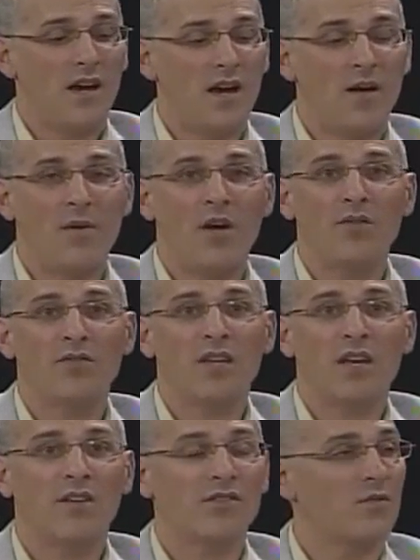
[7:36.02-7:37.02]
um,
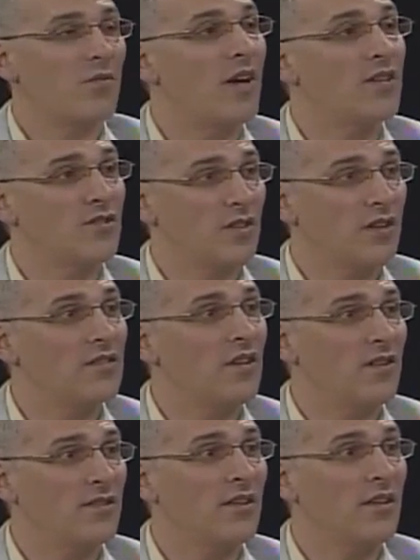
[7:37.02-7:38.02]
hotels, and restaurants
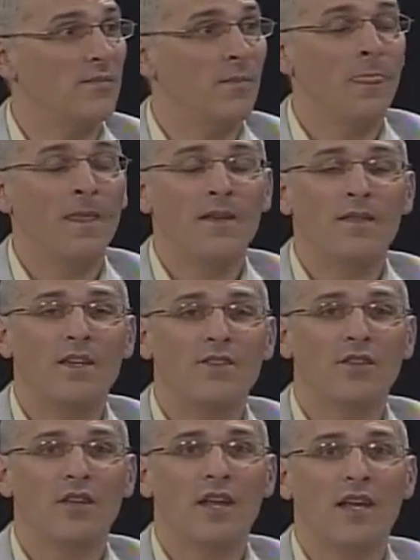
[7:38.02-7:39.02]
also mm -hmm.
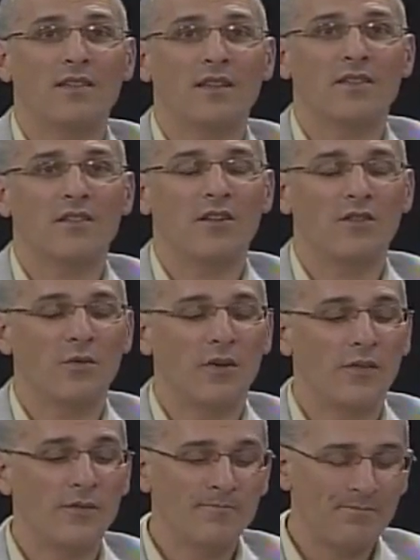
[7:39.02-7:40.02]
that you can access along the
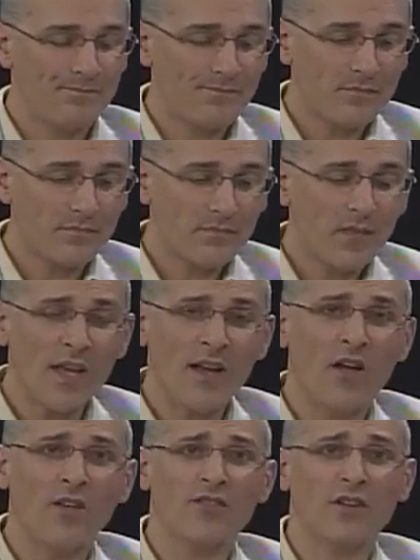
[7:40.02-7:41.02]
river.
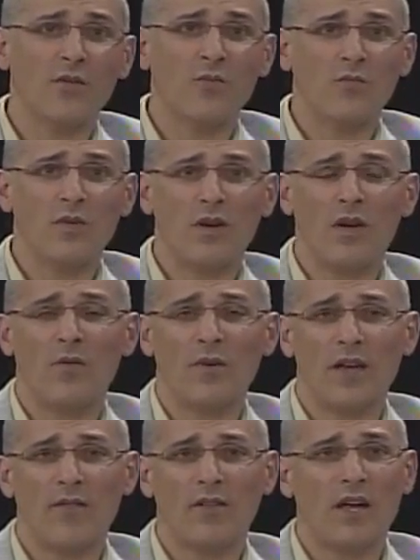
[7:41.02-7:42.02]
And it also, uh,
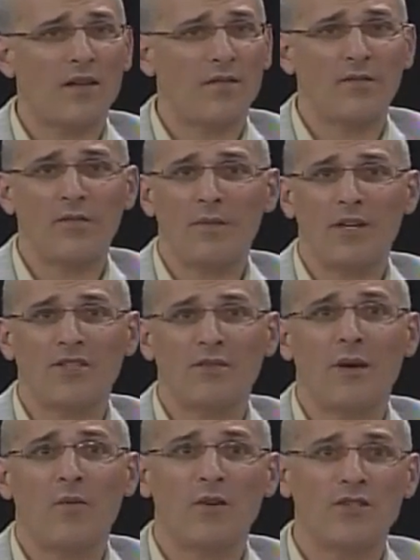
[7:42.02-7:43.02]
we have a lot of
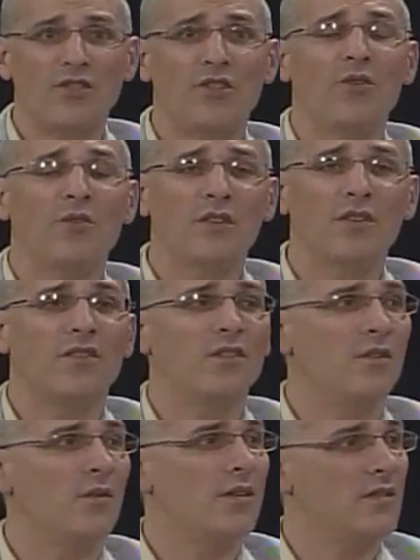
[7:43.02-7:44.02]
information about what you can
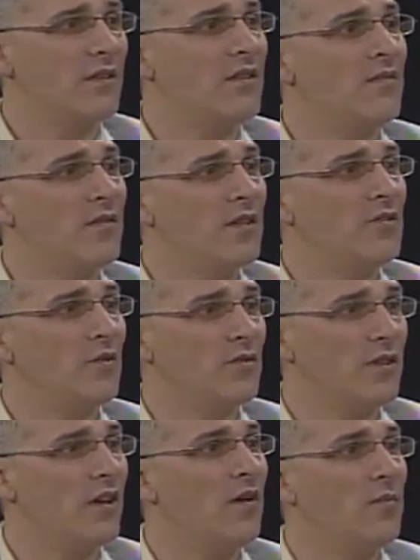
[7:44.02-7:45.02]
do as an individual
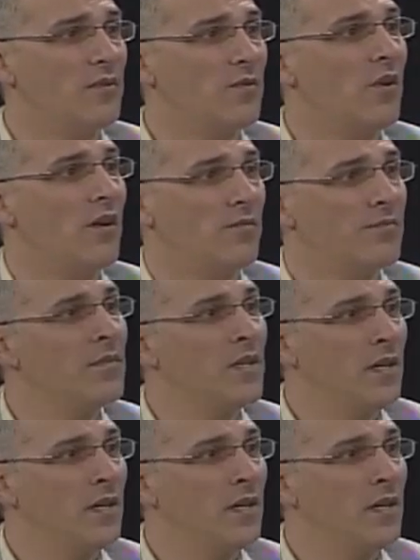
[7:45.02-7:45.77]
to help as well